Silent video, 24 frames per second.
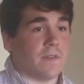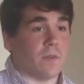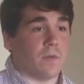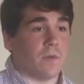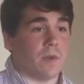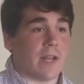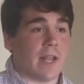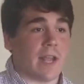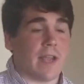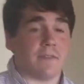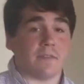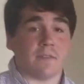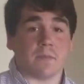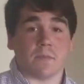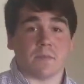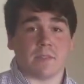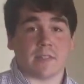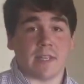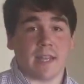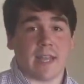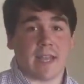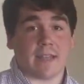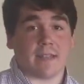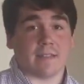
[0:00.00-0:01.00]
you want to have some
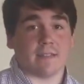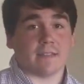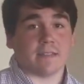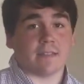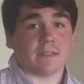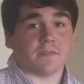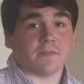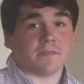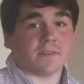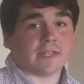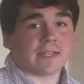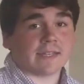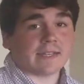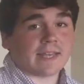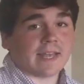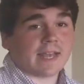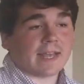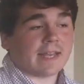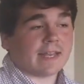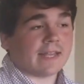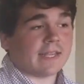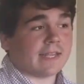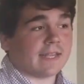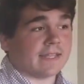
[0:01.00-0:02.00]
snacks and stuff like
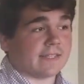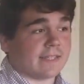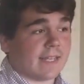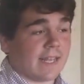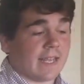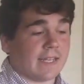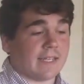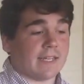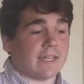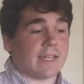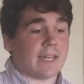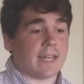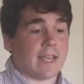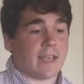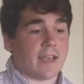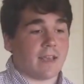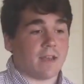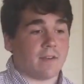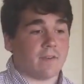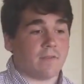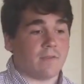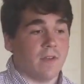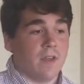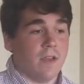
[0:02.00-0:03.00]
that, it's handy to
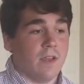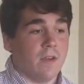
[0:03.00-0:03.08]
have.